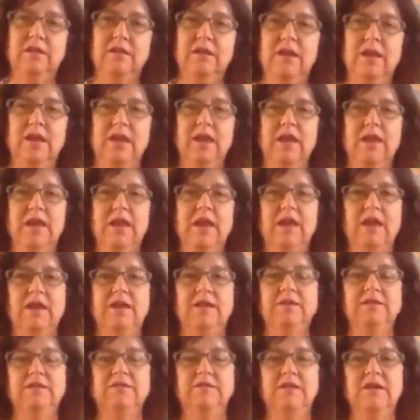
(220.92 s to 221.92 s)

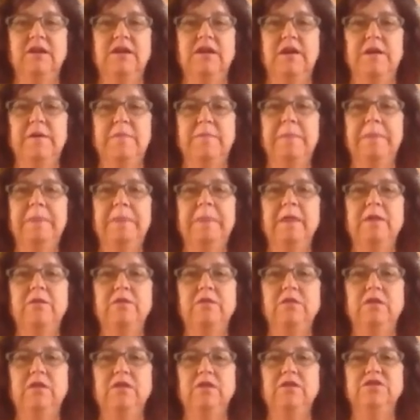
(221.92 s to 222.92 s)
and
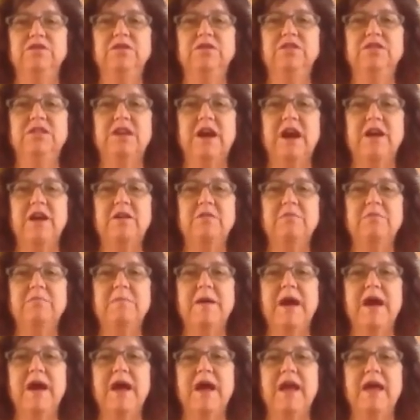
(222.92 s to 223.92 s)
you'll start
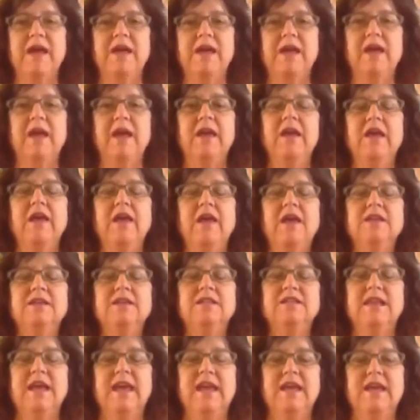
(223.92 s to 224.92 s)
by
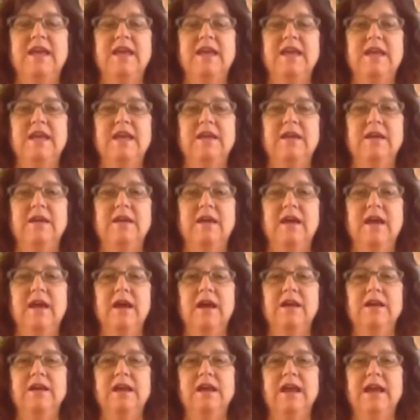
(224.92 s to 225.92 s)
taking
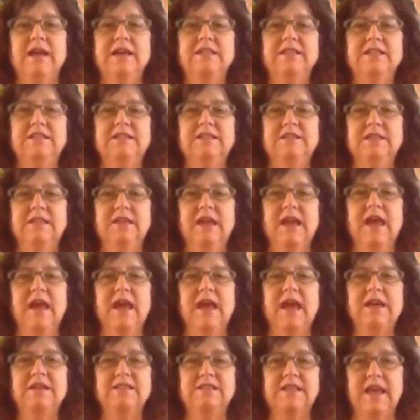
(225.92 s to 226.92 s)
a nice
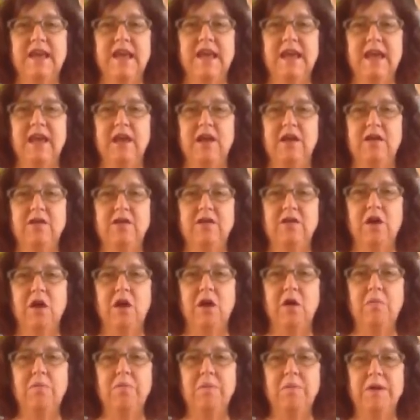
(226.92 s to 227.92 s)
exhale,
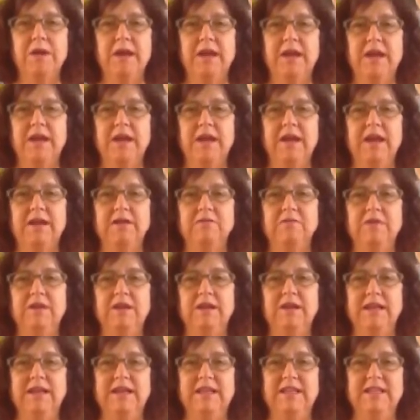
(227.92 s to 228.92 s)
opening and
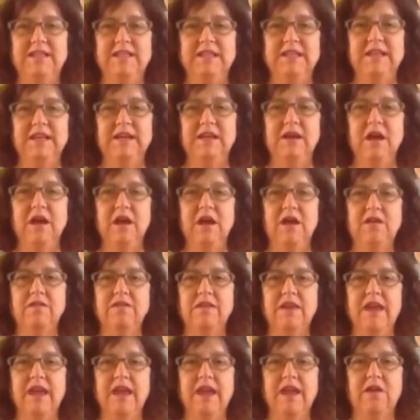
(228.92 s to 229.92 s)
releasing all
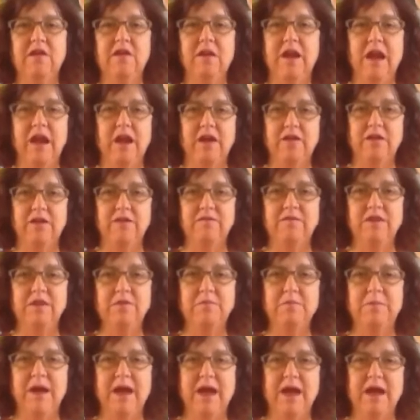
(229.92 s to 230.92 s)
the air out of your
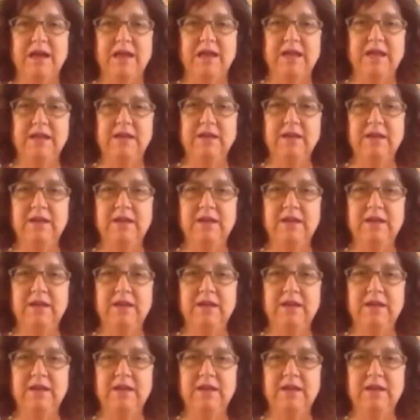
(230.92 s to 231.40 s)
body.